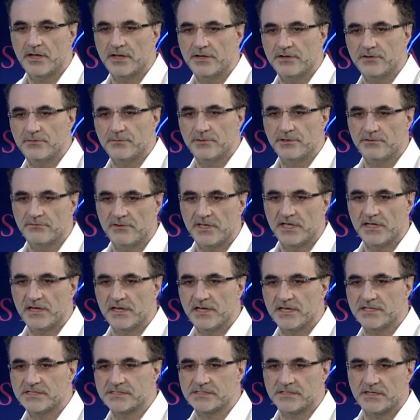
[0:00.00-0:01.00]
And do we
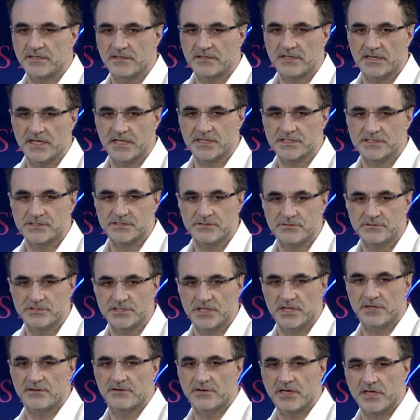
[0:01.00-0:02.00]
realize that in the next two
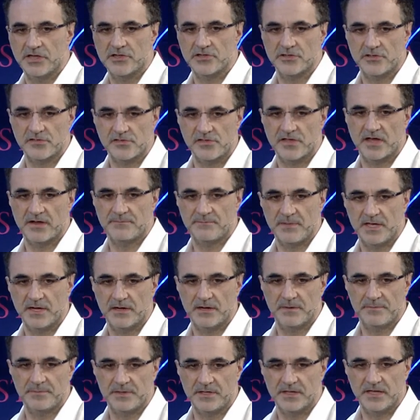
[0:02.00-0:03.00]
generations that may
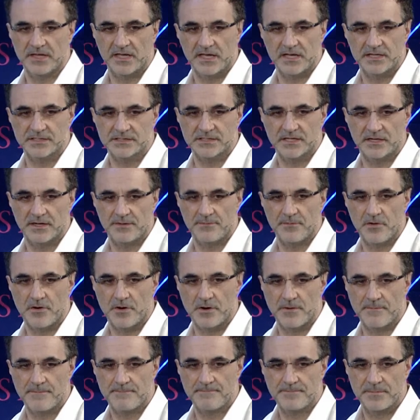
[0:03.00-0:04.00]
not be the case
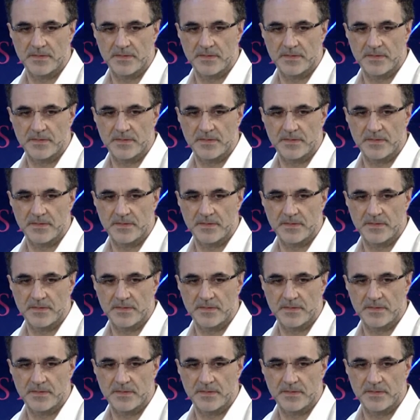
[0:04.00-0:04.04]
anymore?